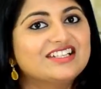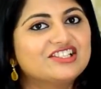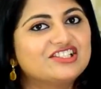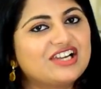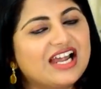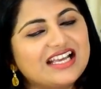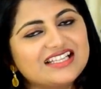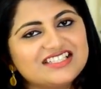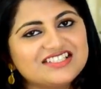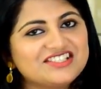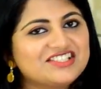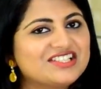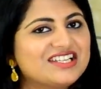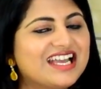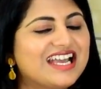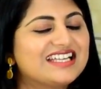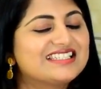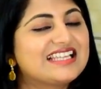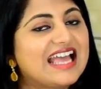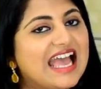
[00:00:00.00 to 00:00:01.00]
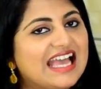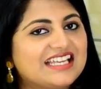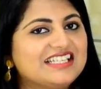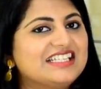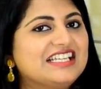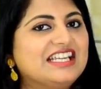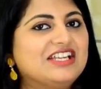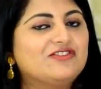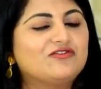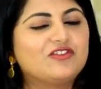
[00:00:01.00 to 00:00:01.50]
Dry ginger has
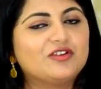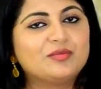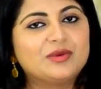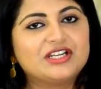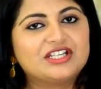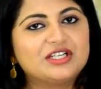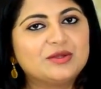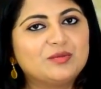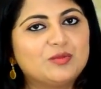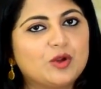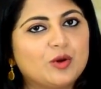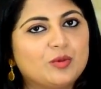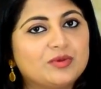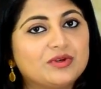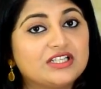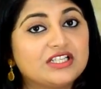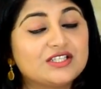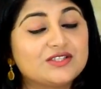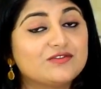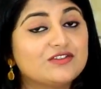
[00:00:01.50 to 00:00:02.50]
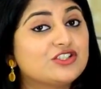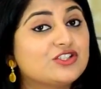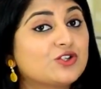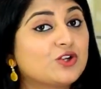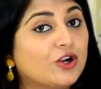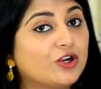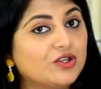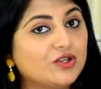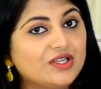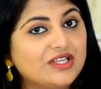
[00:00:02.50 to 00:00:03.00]
anti-inflammatory properties which
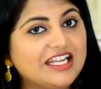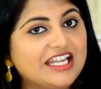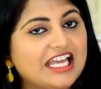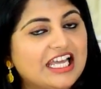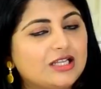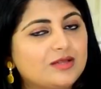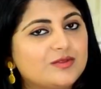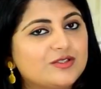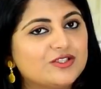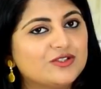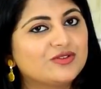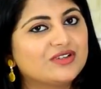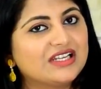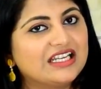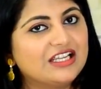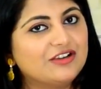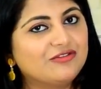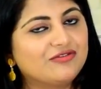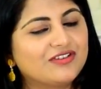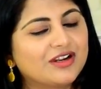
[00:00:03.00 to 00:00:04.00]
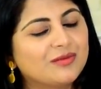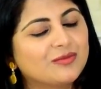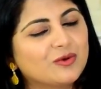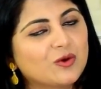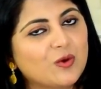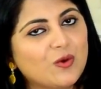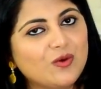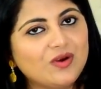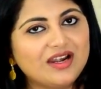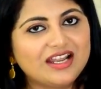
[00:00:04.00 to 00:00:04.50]
not only helps you relieve from
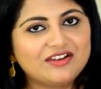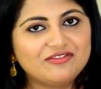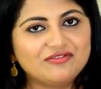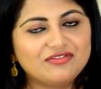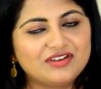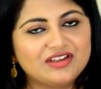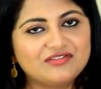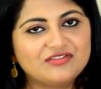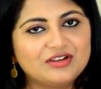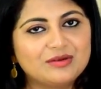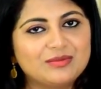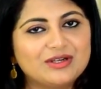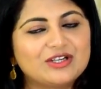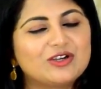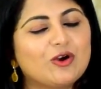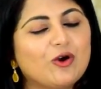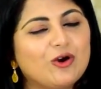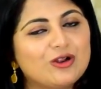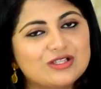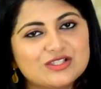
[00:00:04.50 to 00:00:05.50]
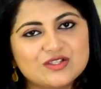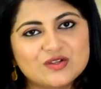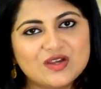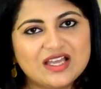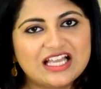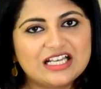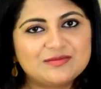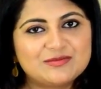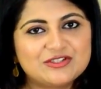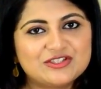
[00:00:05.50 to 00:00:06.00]
cold and fever but also
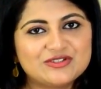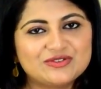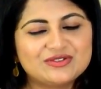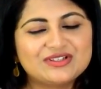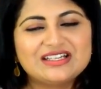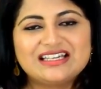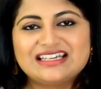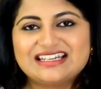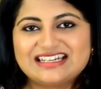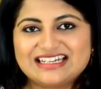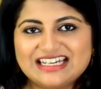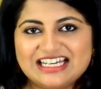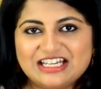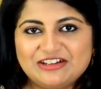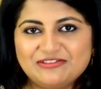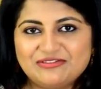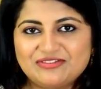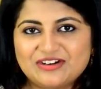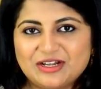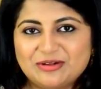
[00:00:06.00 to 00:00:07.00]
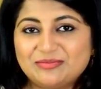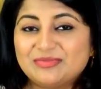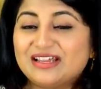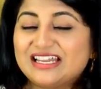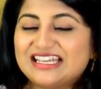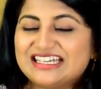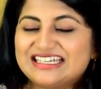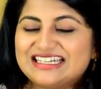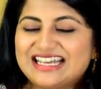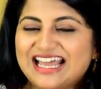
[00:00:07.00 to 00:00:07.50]
helps you relieve from
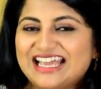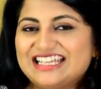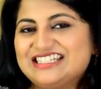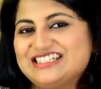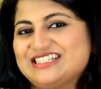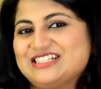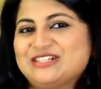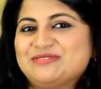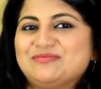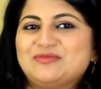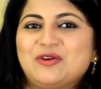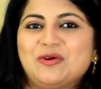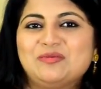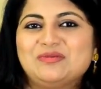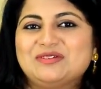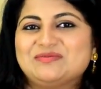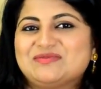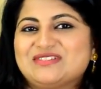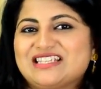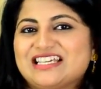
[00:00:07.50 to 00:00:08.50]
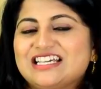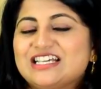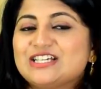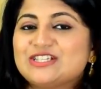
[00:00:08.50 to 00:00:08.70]
digestion problems.